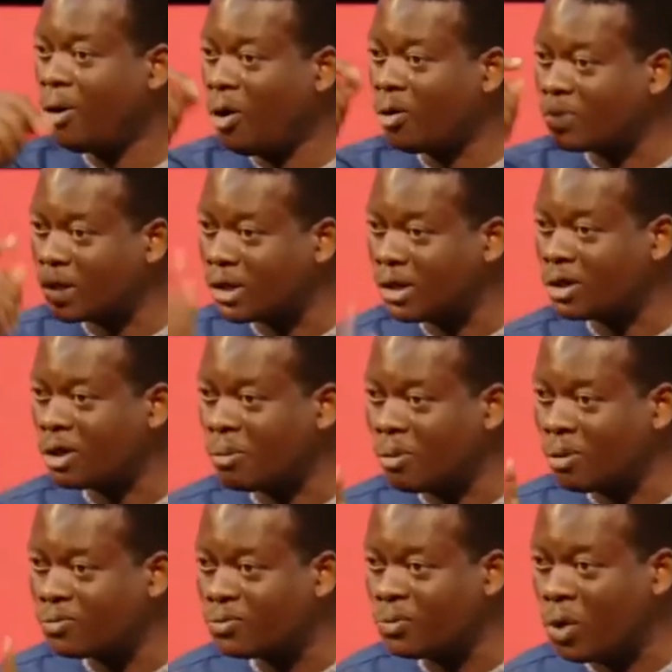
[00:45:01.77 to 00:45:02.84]
of the kingdom
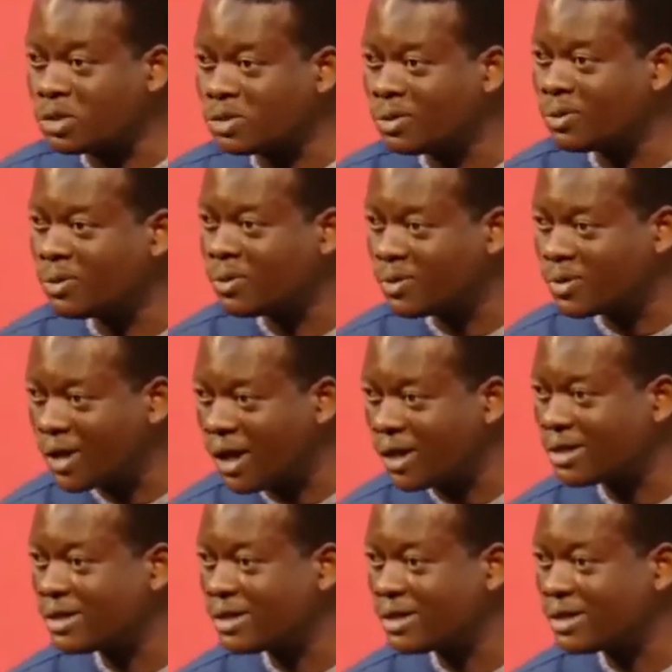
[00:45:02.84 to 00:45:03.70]
of what? Yeah.